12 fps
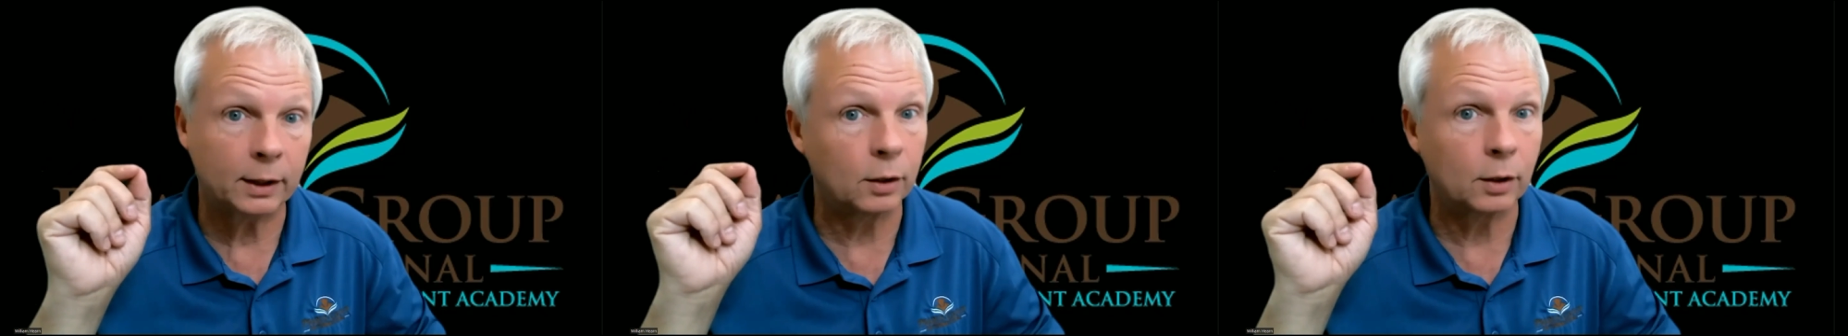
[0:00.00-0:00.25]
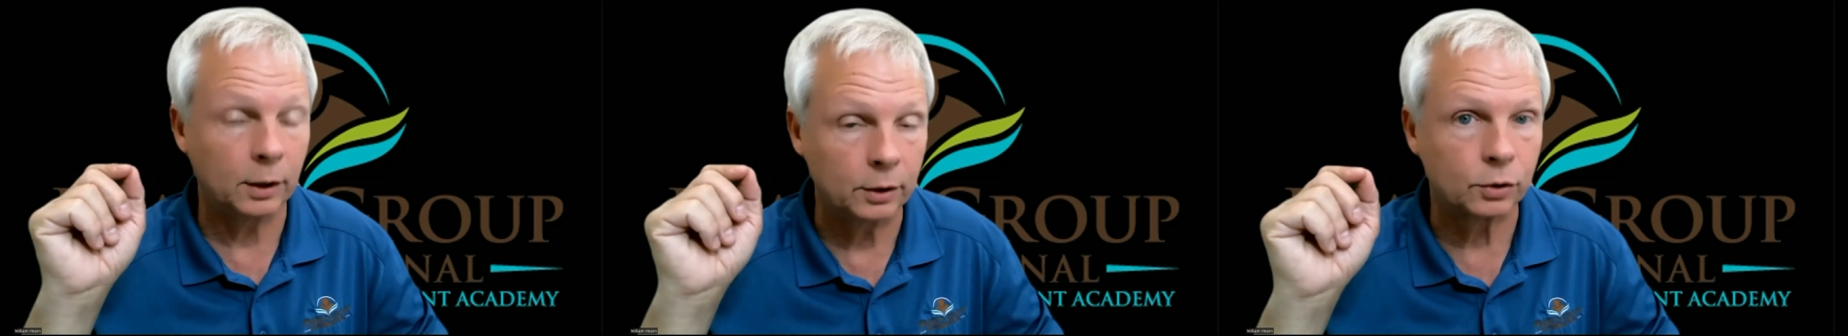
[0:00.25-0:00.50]
they're
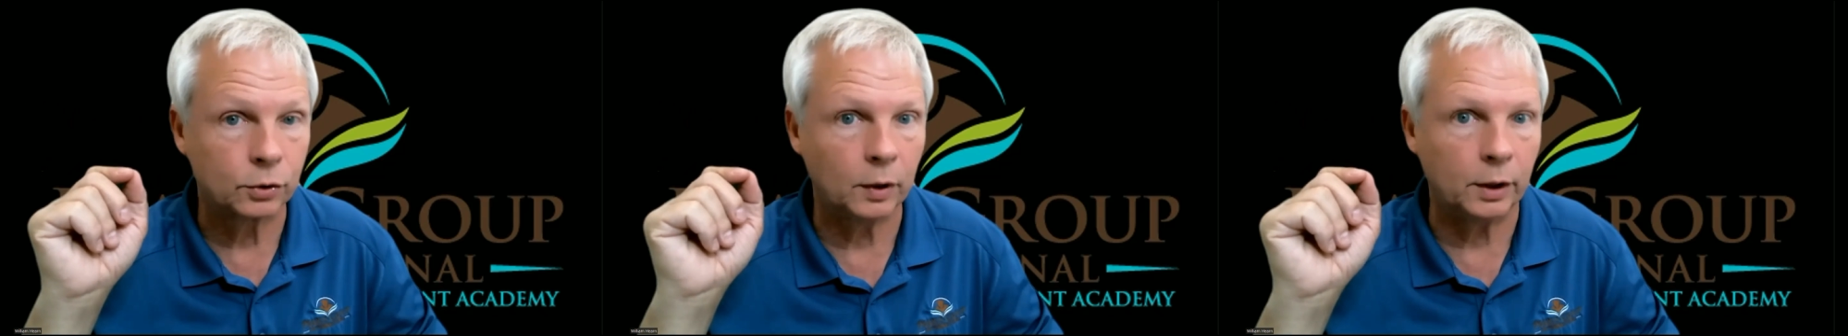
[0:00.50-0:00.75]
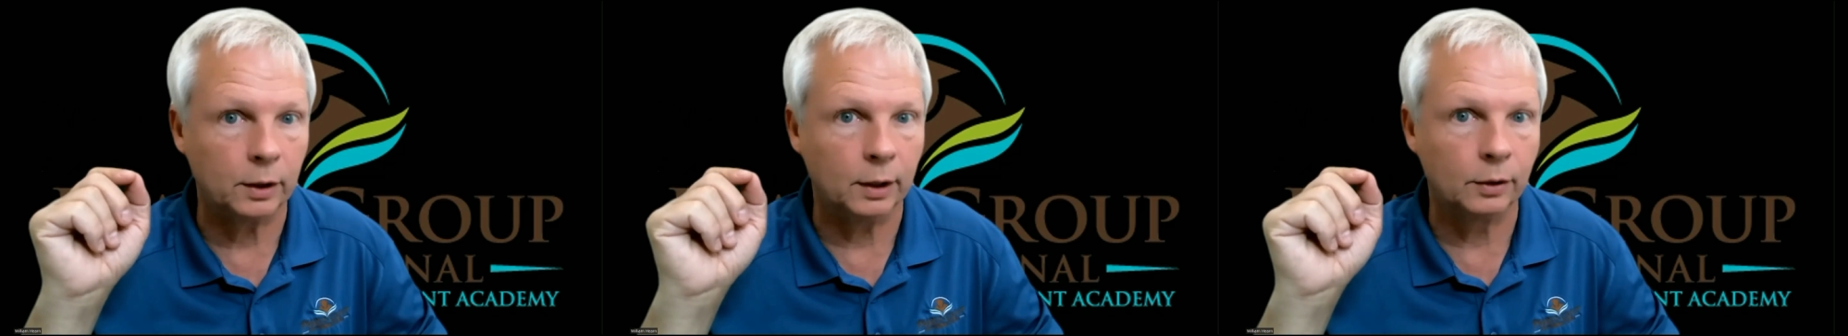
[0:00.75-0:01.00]
going to destroy
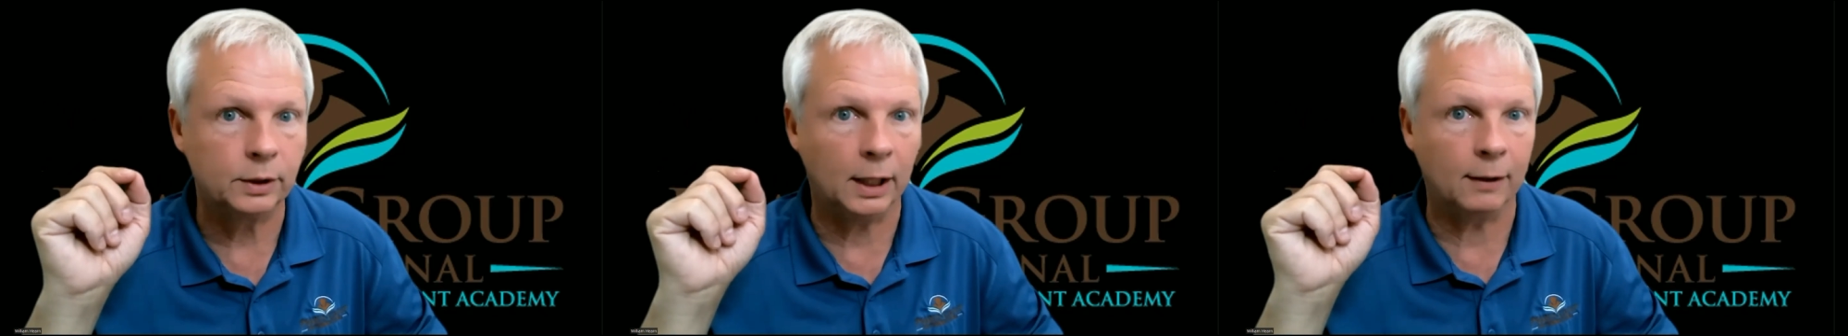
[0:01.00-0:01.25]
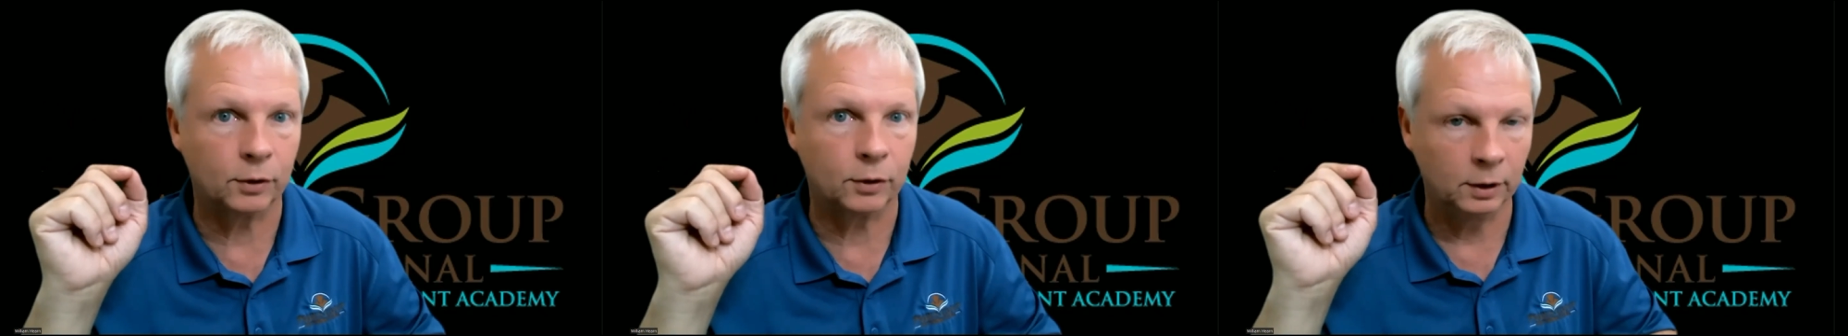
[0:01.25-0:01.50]
your notes
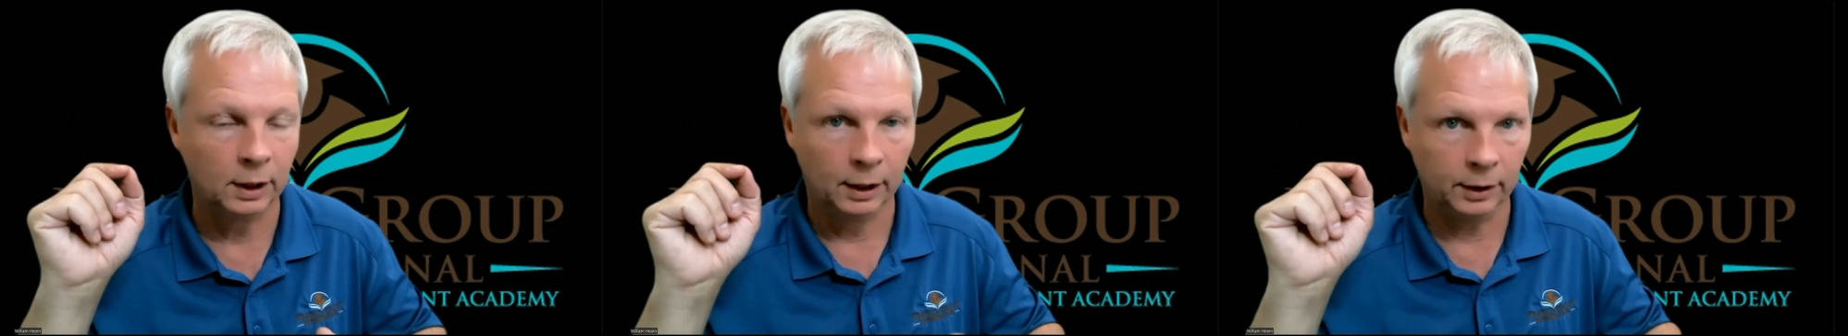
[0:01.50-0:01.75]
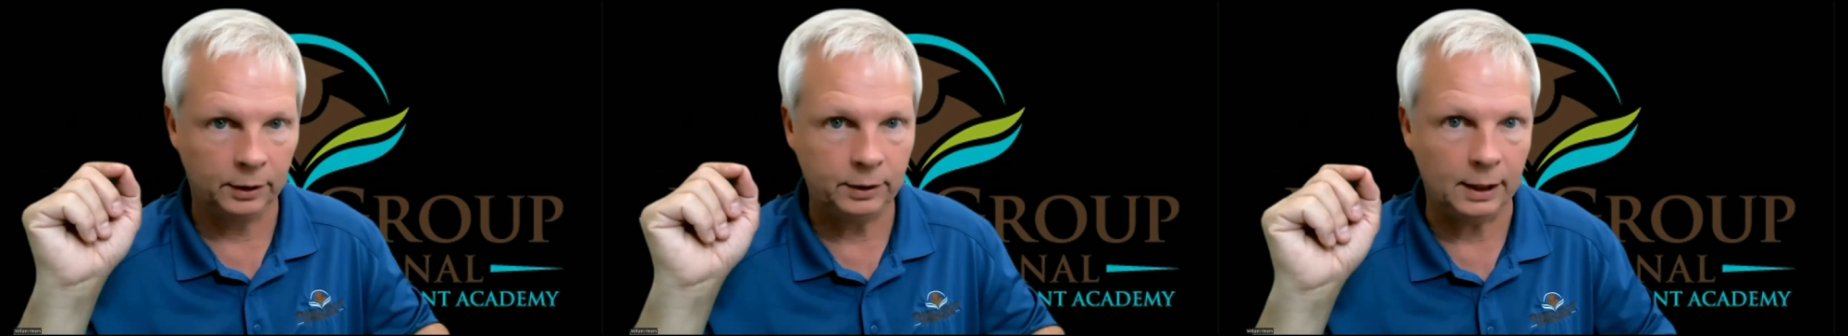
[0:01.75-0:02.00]
after
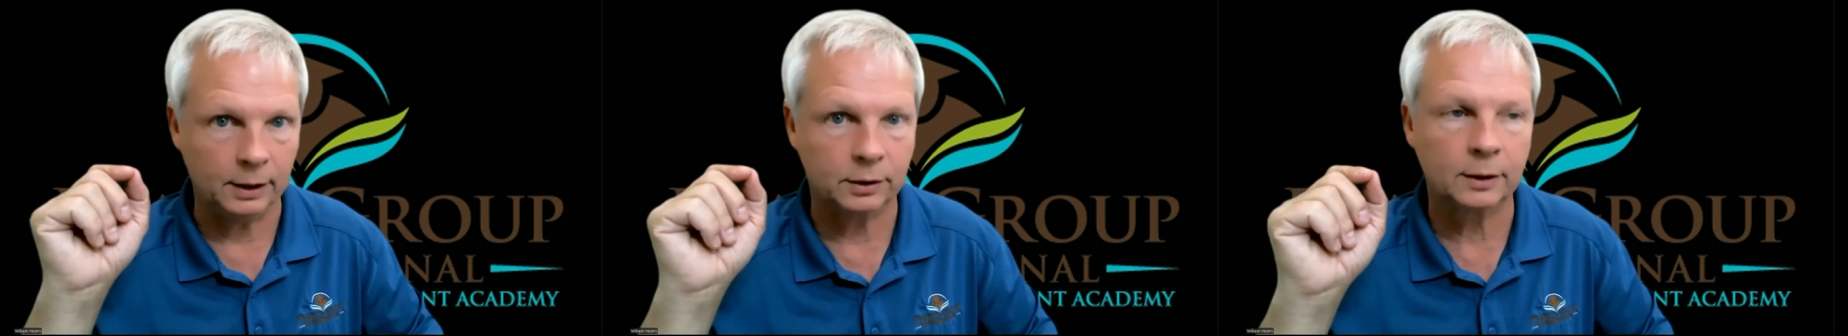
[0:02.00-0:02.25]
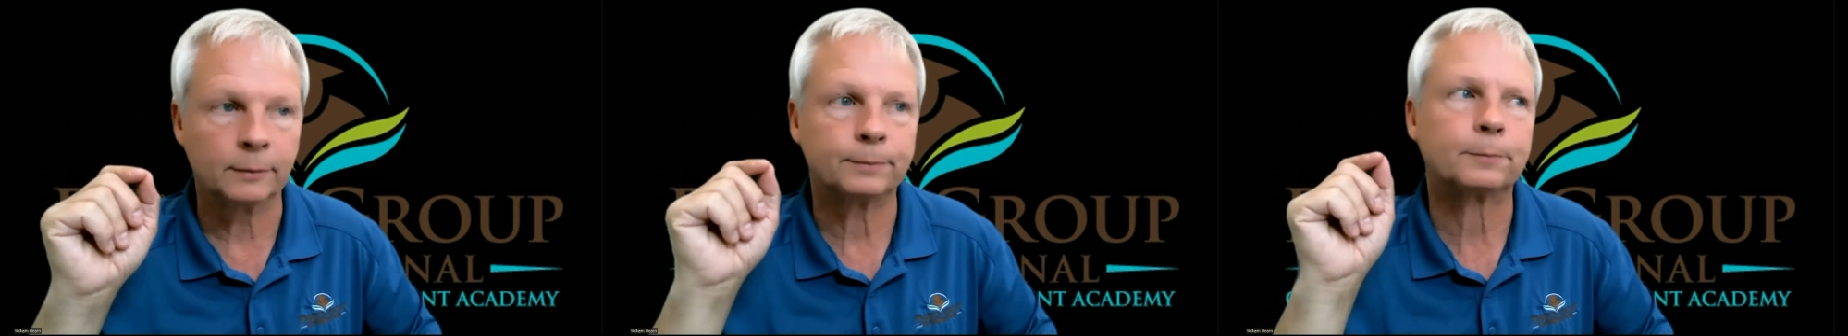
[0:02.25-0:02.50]
the test.